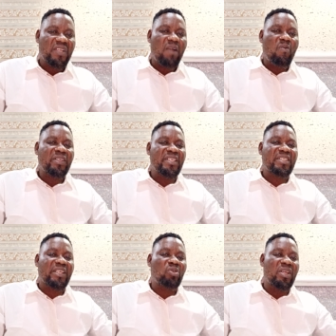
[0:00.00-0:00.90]
And what
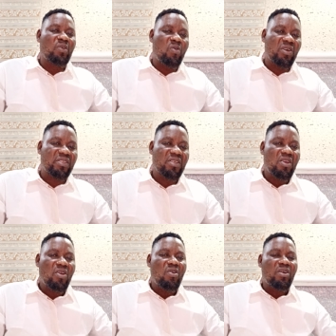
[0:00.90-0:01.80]
is return inward?
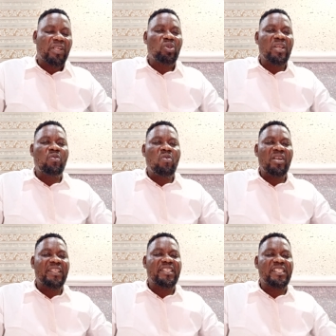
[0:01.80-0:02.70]
Return
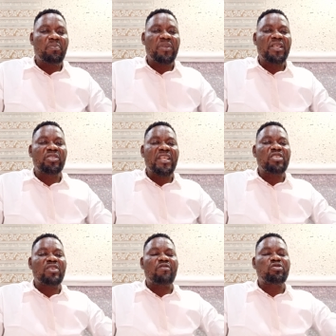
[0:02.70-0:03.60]
inward is simply
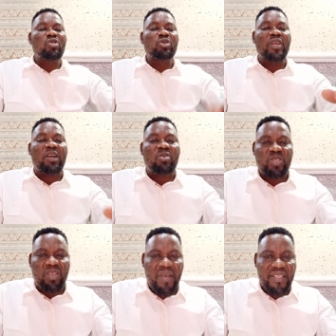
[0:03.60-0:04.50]
things you have sold to your
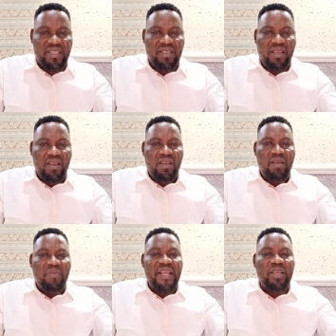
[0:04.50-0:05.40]
customers,
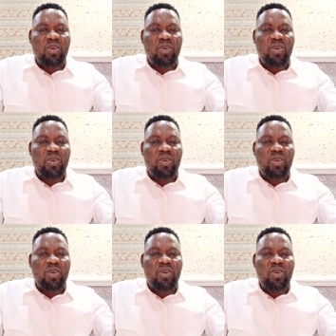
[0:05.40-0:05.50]
but the